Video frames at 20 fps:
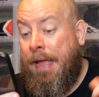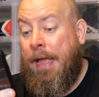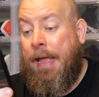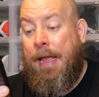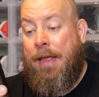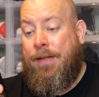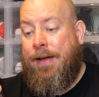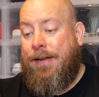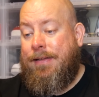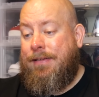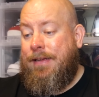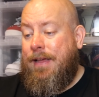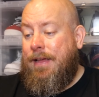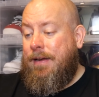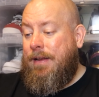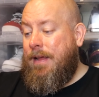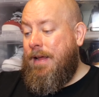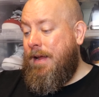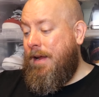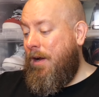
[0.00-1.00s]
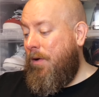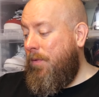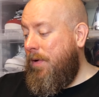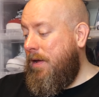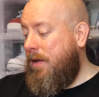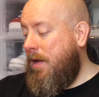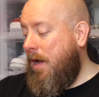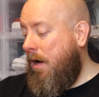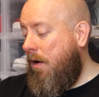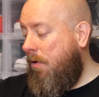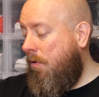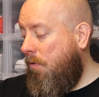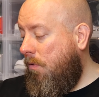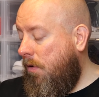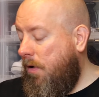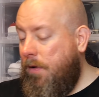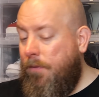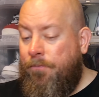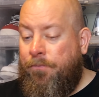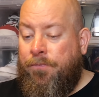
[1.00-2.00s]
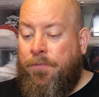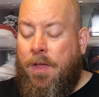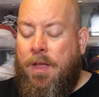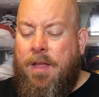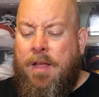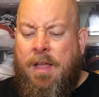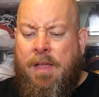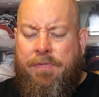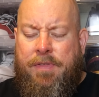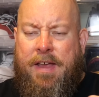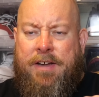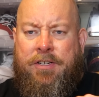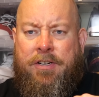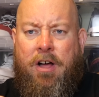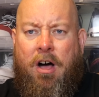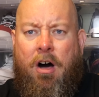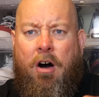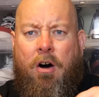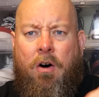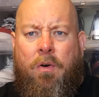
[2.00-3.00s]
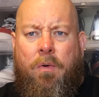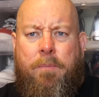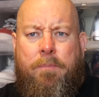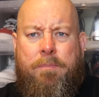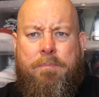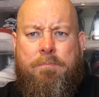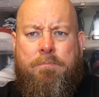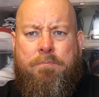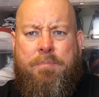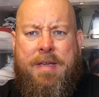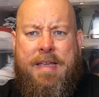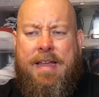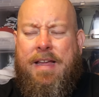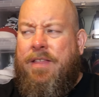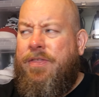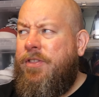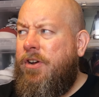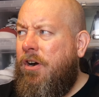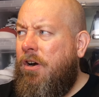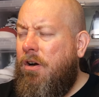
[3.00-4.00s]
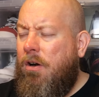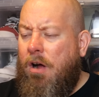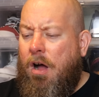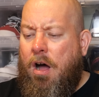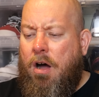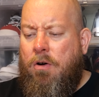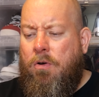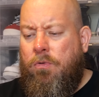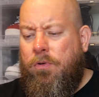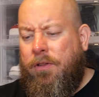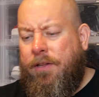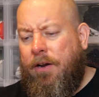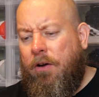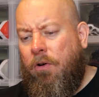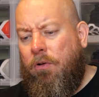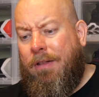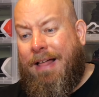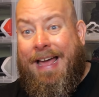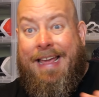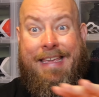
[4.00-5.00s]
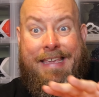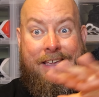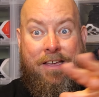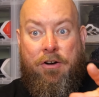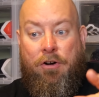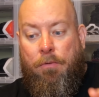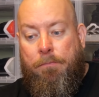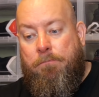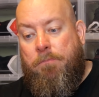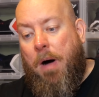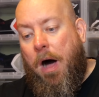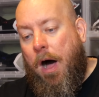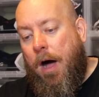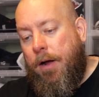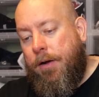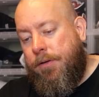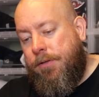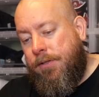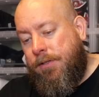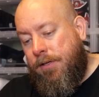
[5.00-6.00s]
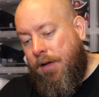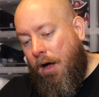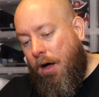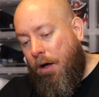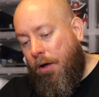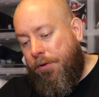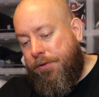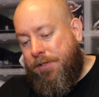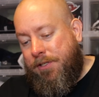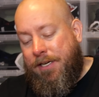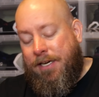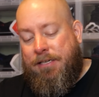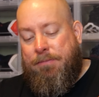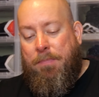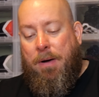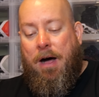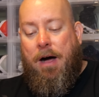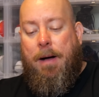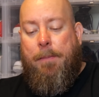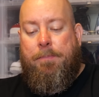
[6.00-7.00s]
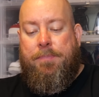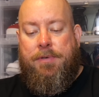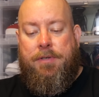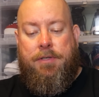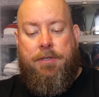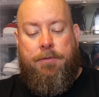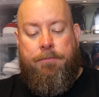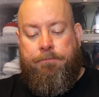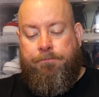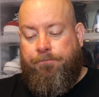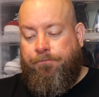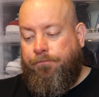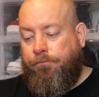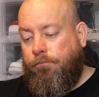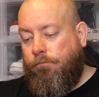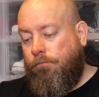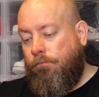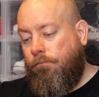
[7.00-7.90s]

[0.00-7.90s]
And that's it. Here we go. They should all be in their own little like inner box, all six pops.